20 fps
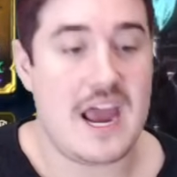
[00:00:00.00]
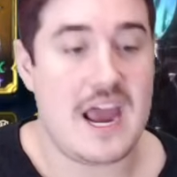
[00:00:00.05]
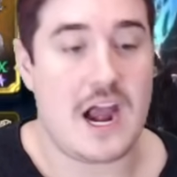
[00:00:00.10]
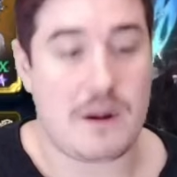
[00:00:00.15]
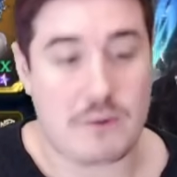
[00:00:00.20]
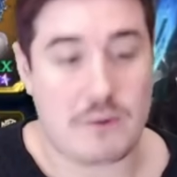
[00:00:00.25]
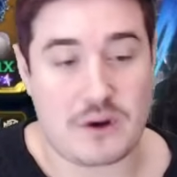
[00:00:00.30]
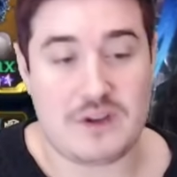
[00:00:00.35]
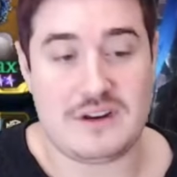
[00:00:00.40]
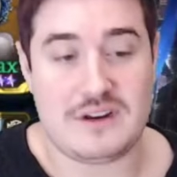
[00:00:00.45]

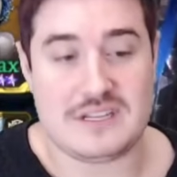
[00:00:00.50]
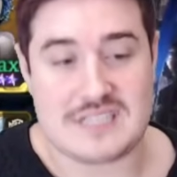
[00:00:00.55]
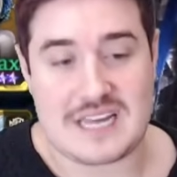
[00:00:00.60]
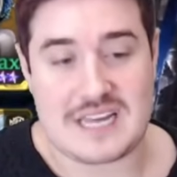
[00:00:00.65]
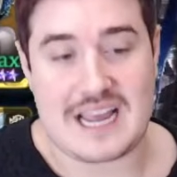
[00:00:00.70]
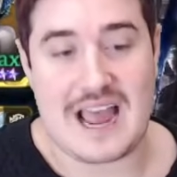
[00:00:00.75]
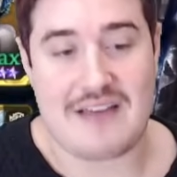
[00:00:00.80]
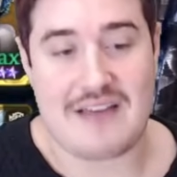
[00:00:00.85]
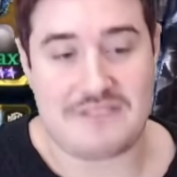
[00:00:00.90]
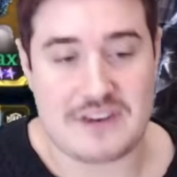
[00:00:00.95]
Airborne units
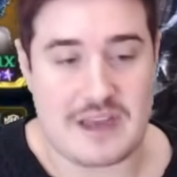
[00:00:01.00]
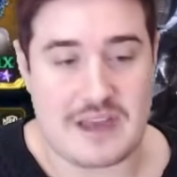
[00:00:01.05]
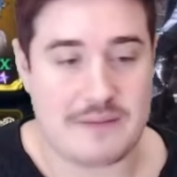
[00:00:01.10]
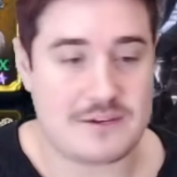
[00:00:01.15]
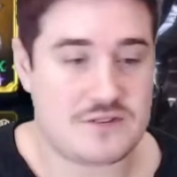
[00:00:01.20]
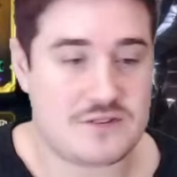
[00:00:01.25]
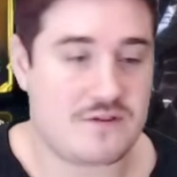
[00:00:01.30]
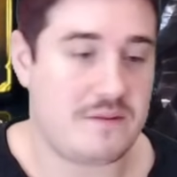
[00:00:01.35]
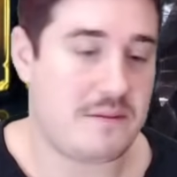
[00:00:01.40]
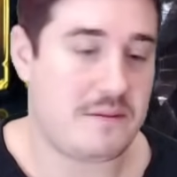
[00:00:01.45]
take half the
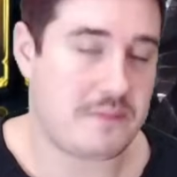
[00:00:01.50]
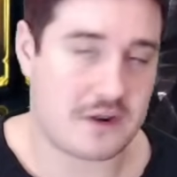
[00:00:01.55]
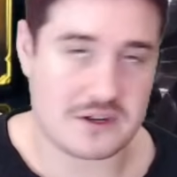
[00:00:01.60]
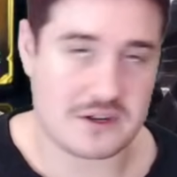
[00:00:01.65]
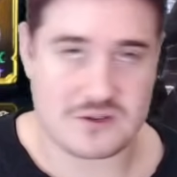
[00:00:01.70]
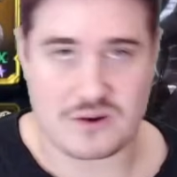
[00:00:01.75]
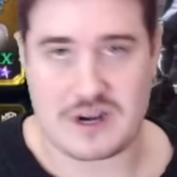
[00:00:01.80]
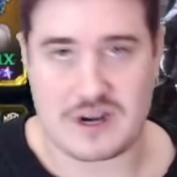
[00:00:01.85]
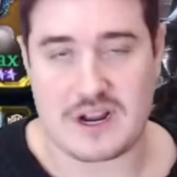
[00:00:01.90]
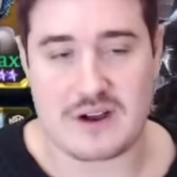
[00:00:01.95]
damage from the
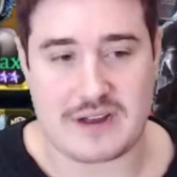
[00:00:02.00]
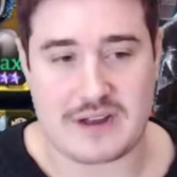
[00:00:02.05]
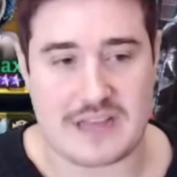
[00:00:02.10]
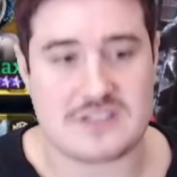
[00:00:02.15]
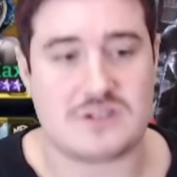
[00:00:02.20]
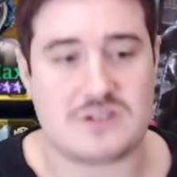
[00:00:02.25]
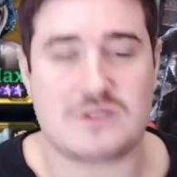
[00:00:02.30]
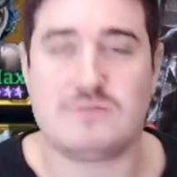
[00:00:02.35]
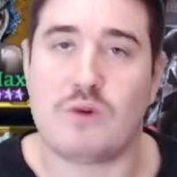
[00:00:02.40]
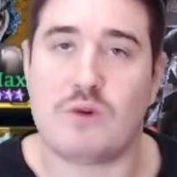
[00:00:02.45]
purgatory. Okay,
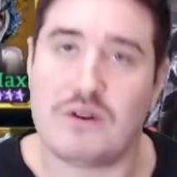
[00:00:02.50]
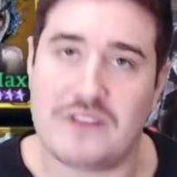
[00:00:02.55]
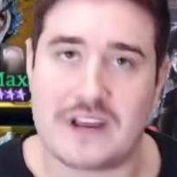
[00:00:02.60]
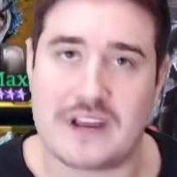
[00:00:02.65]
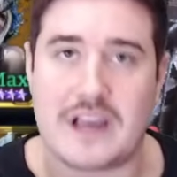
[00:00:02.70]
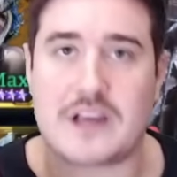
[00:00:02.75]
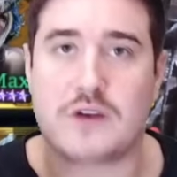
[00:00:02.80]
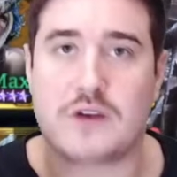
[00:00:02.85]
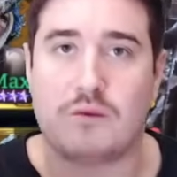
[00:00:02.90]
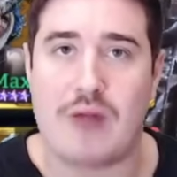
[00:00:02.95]
so it's more of
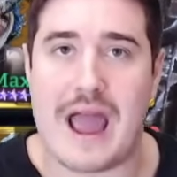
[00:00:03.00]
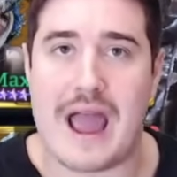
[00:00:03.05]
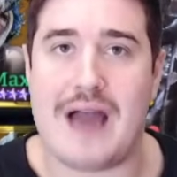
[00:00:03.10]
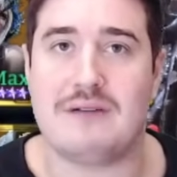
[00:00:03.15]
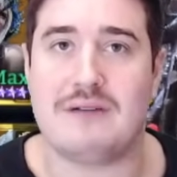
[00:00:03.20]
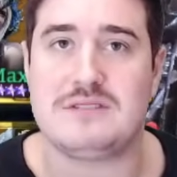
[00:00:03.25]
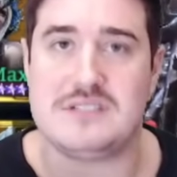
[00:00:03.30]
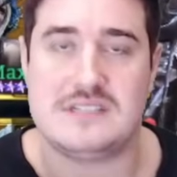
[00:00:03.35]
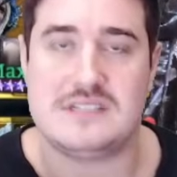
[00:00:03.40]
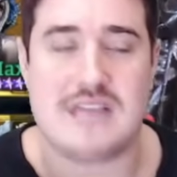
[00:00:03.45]
like a
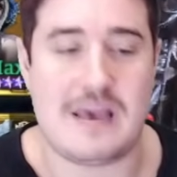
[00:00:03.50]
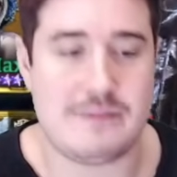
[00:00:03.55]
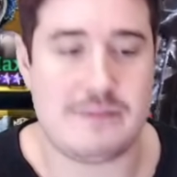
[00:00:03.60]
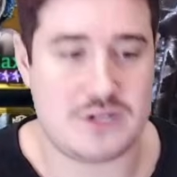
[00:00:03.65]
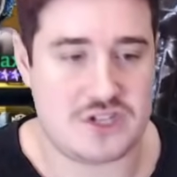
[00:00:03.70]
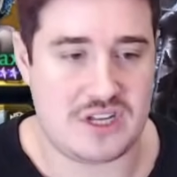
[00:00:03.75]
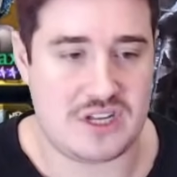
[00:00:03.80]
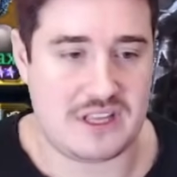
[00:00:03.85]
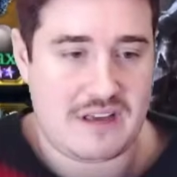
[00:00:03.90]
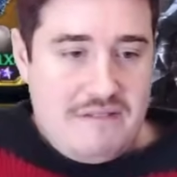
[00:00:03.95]
ground
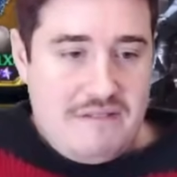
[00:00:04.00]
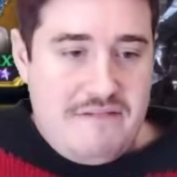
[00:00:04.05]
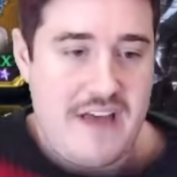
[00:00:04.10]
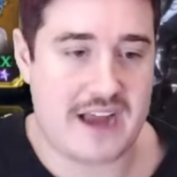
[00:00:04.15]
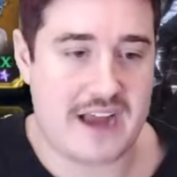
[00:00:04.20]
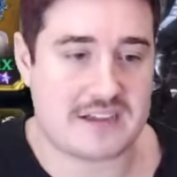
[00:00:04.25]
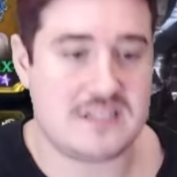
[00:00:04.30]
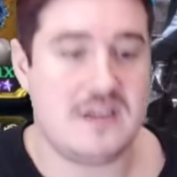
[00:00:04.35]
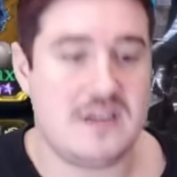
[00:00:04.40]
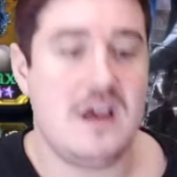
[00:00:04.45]
damage dealing
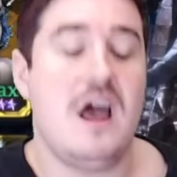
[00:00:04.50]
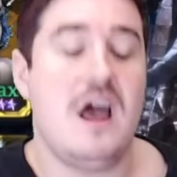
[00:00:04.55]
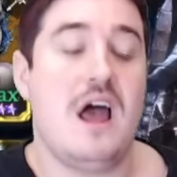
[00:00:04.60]
effect.